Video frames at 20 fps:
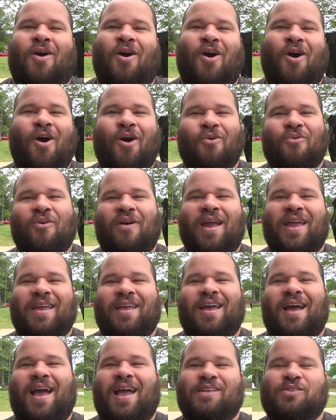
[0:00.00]
All right,
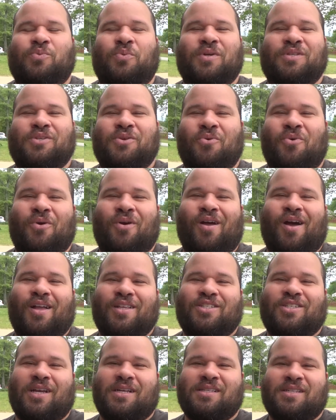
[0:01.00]
guys, what's going
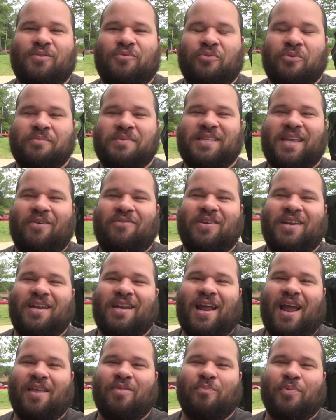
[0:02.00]
on? Justin from
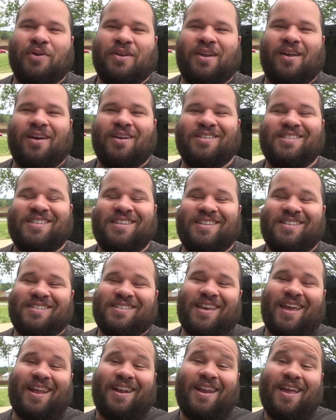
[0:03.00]
79th
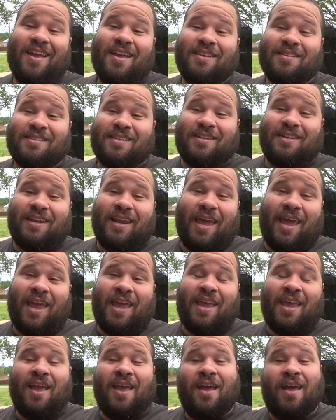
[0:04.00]
Productions, and
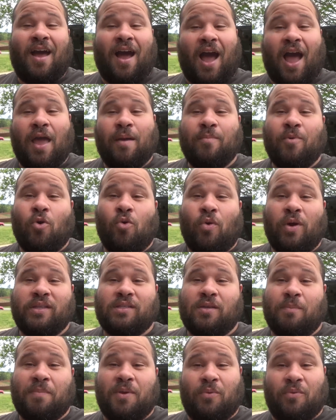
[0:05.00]
today I'm going
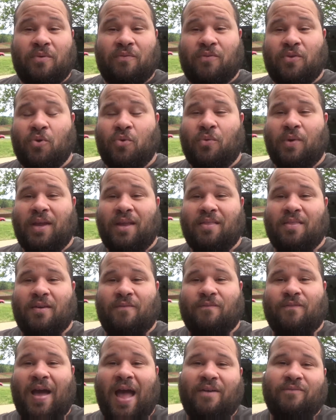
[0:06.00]
to be reviewing the
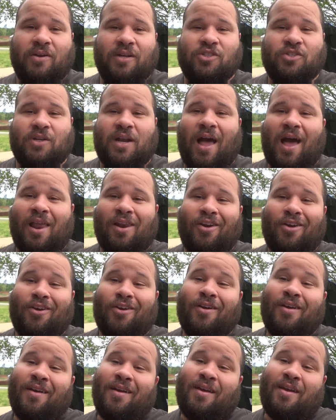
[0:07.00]

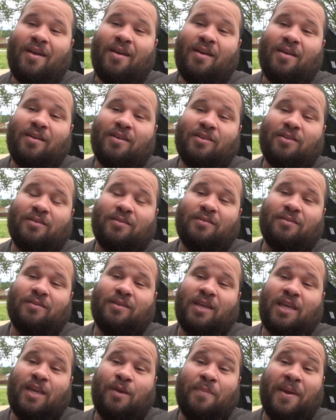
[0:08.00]
$500
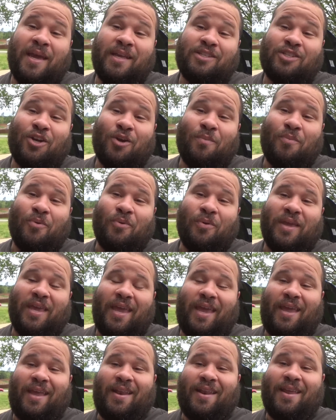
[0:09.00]
eBay turbo
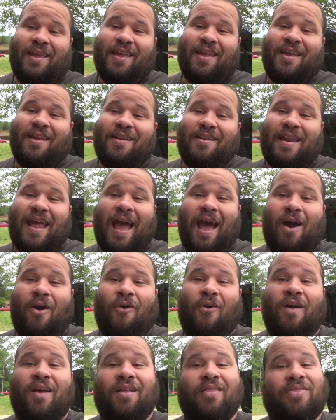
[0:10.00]
kit.
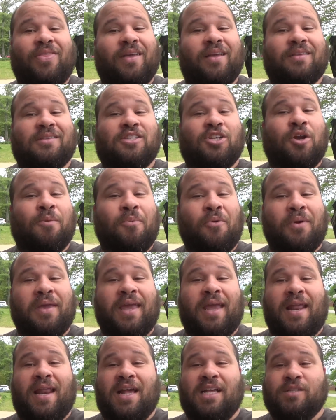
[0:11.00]
Now, the turbo
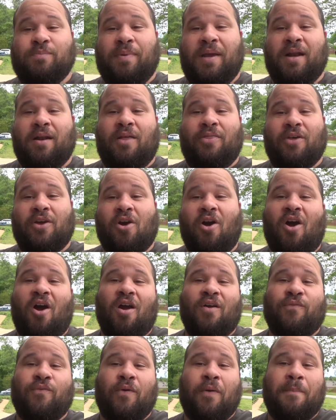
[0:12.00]
kit has been on the
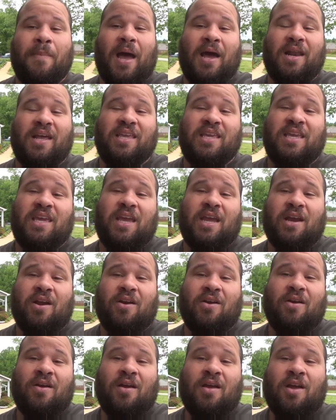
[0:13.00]
car for about a
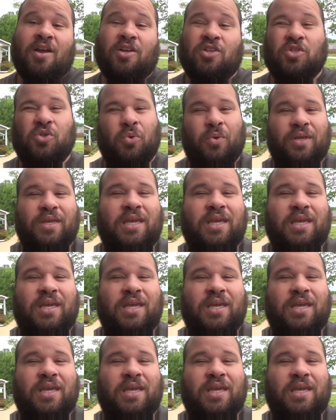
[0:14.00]
year to a